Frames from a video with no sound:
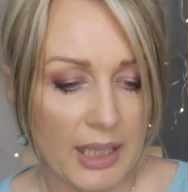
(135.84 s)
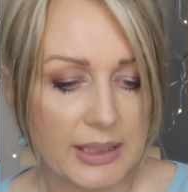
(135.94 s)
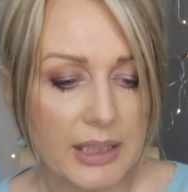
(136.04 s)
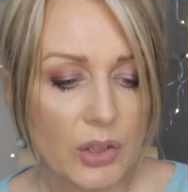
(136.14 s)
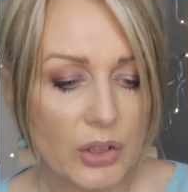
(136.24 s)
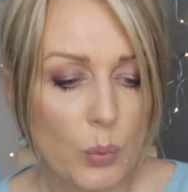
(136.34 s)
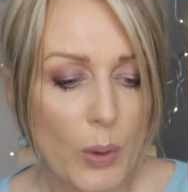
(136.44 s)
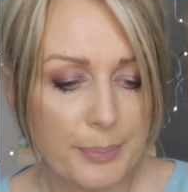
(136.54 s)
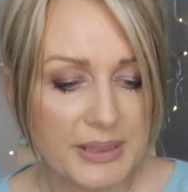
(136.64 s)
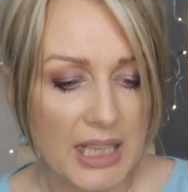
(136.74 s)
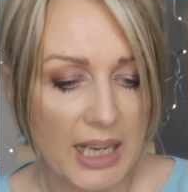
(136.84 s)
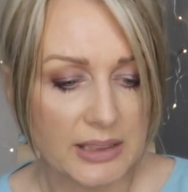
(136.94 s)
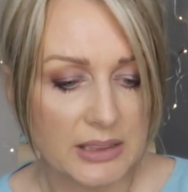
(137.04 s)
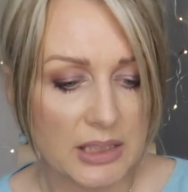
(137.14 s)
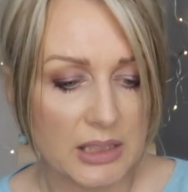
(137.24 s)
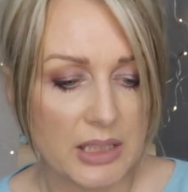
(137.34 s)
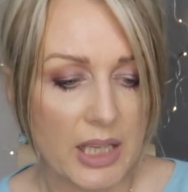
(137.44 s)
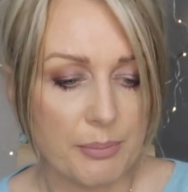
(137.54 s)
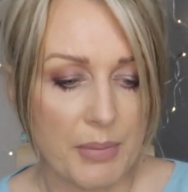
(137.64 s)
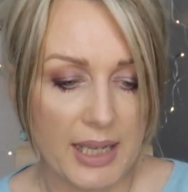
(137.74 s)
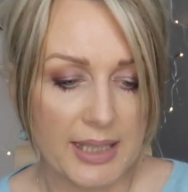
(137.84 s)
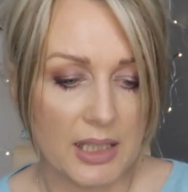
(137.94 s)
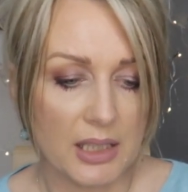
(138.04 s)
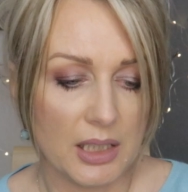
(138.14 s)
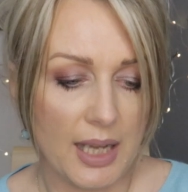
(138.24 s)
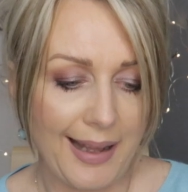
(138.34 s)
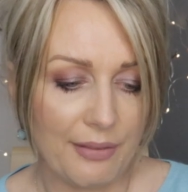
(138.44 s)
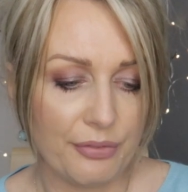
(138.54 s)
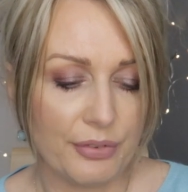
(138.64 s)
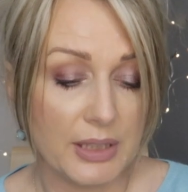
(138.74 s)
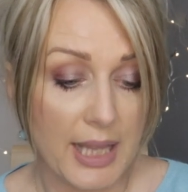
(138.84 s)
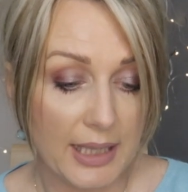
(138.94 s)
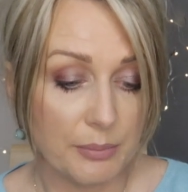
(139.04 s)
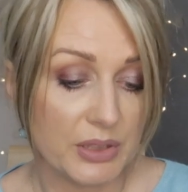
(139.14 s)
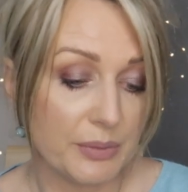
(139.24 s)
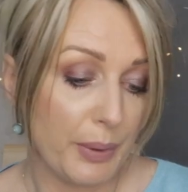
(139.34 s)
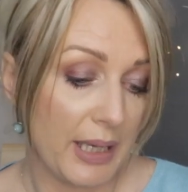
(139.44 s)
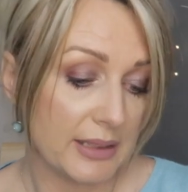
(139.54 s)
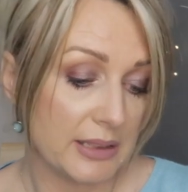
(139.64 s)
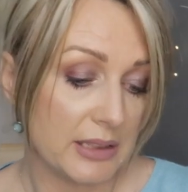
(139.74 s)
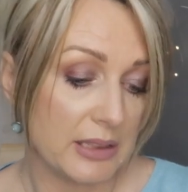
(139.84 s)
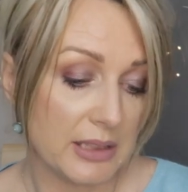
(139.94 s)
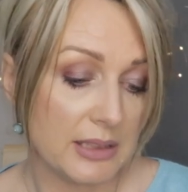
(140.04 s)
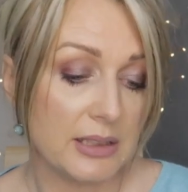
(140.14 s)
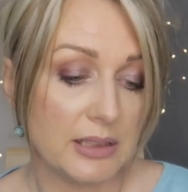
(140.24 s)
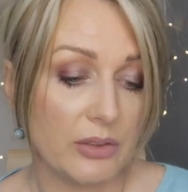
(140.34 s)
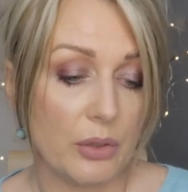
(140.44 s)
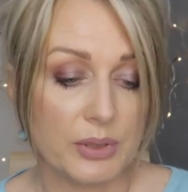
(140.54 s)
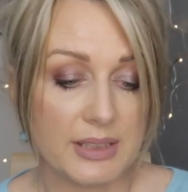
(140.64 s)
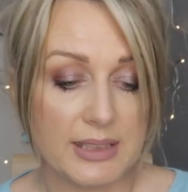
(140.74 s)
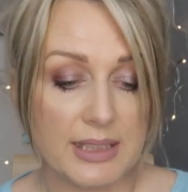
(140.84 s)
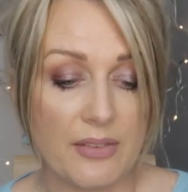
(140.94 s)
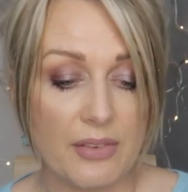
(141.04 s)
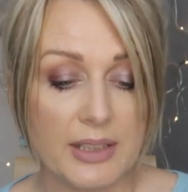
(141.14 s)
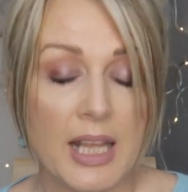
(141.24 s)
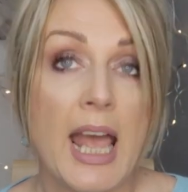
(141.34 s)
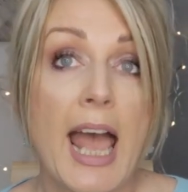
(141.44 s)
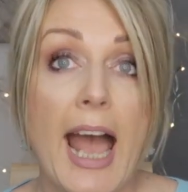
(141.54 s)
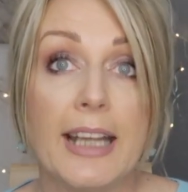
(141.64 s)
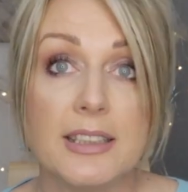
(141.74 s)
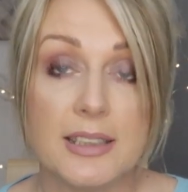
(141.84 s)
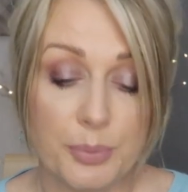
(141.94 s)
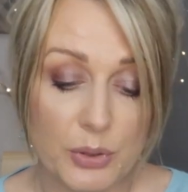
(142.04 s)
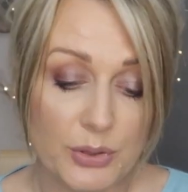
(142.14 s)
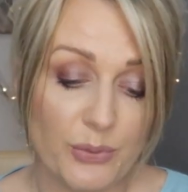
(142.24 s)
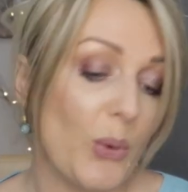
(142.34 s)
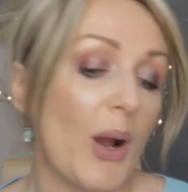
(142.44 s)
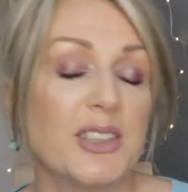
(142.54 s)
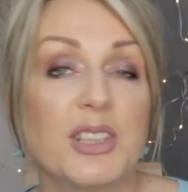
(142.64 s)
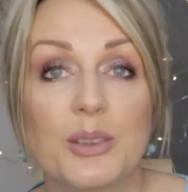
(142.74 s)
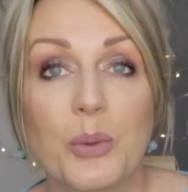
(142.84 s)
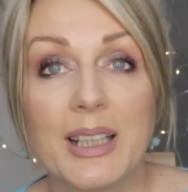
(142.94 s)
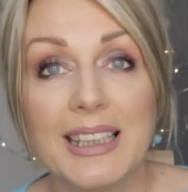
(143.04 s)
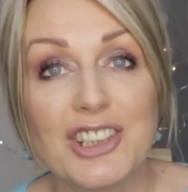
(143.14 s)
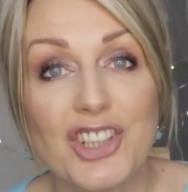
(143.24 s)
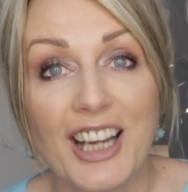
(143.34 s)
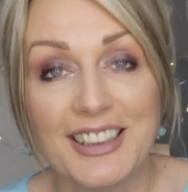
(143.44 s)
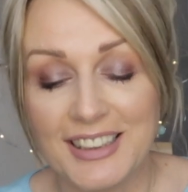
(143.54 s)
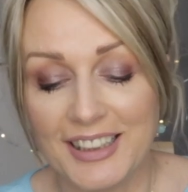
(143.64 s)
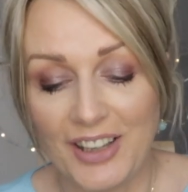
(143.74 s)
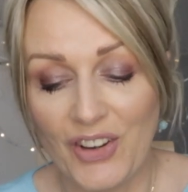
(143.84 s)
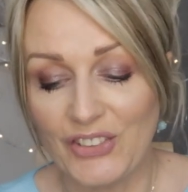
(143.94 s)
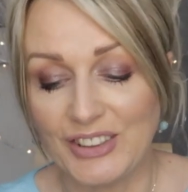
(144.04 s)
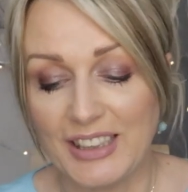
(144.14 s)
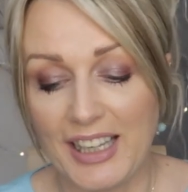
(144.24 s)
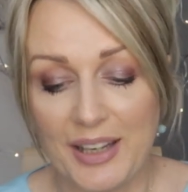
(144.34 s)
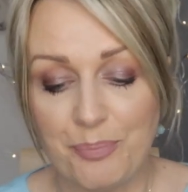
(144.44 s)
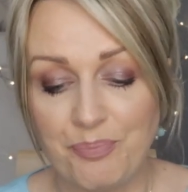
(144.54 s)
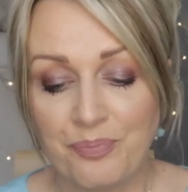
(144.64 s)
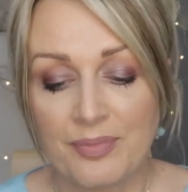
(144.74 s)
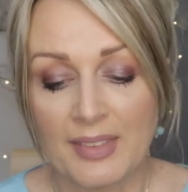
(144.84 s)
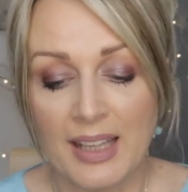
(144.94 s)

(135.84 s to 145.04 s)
I think on a website they might have names, but this is 07 and it's beautiful. I just quickly tried it on